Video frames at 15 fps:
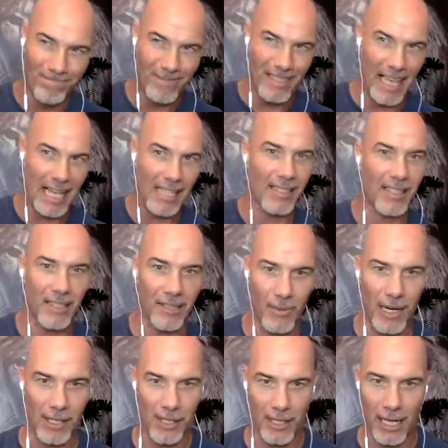that's the
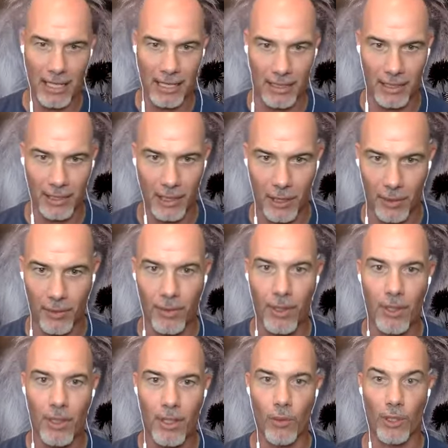direction I need to go.
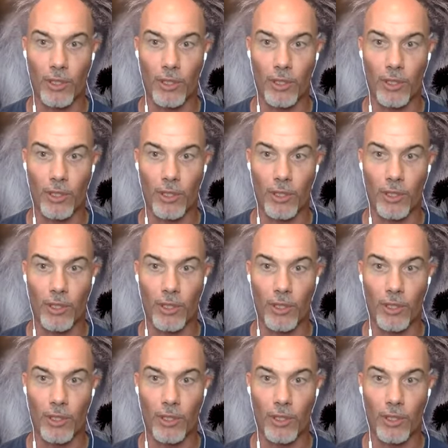We're